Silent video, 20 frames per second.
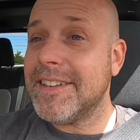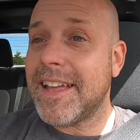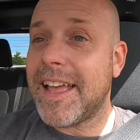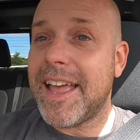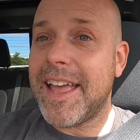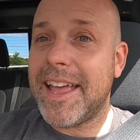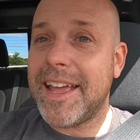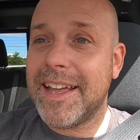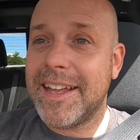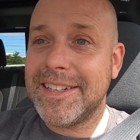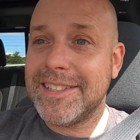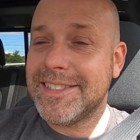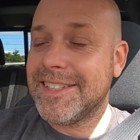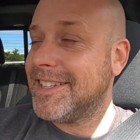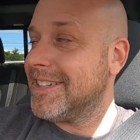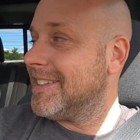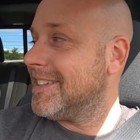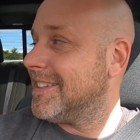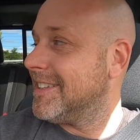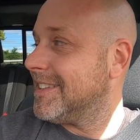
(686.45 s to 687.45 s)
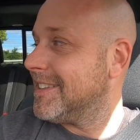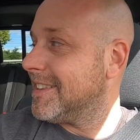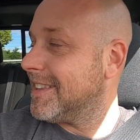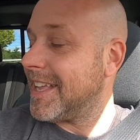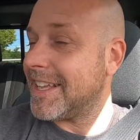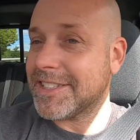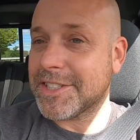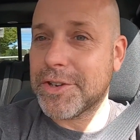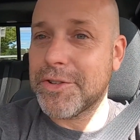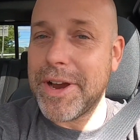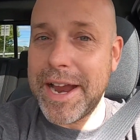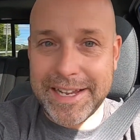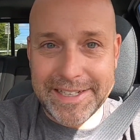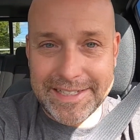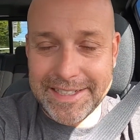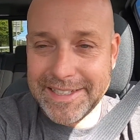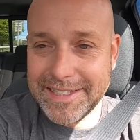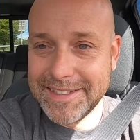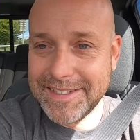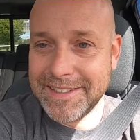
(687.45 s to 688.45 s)
And that's
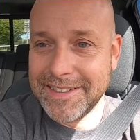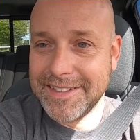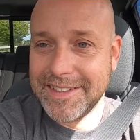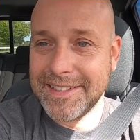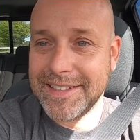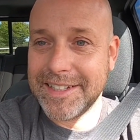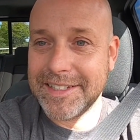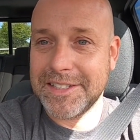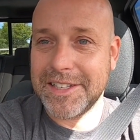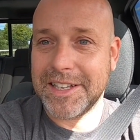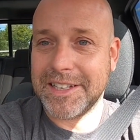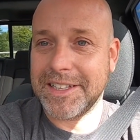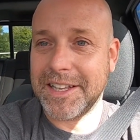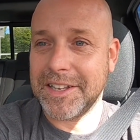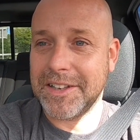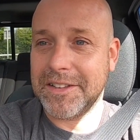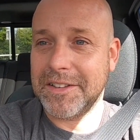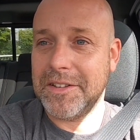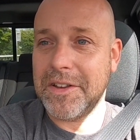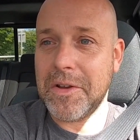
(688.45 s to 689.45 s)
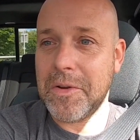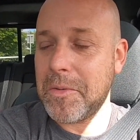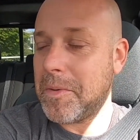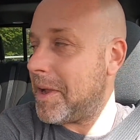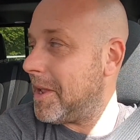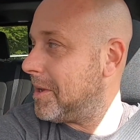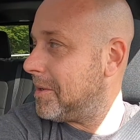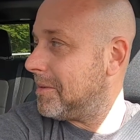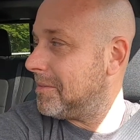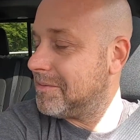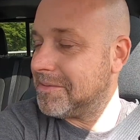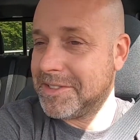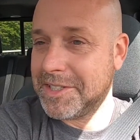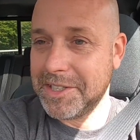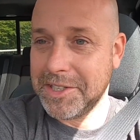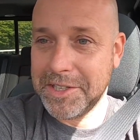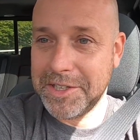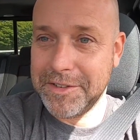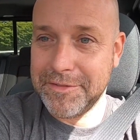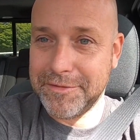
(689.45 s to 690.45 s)
crazy. That's like no way
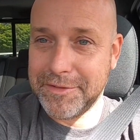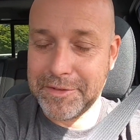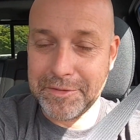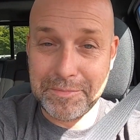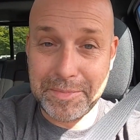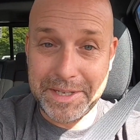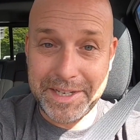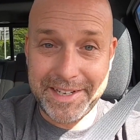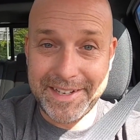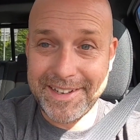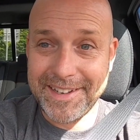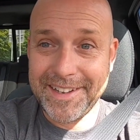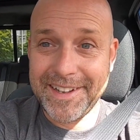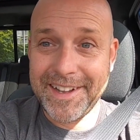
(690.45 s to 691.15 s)
to live or be.